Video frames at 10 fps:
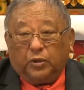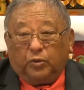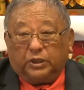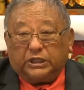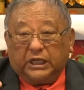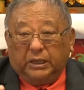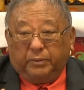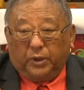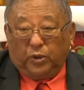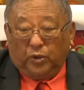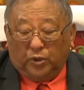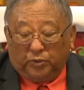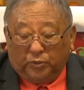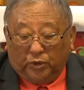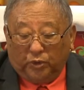whatever you're
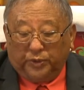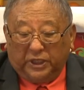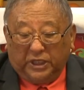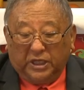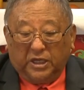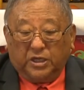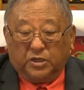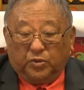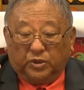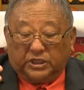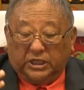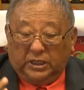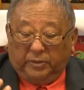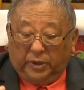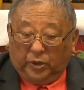moving,
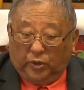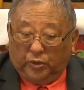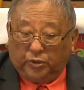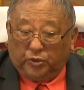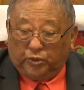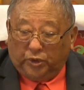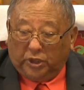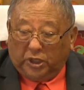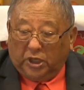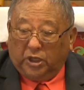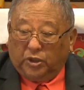whatever you're doing,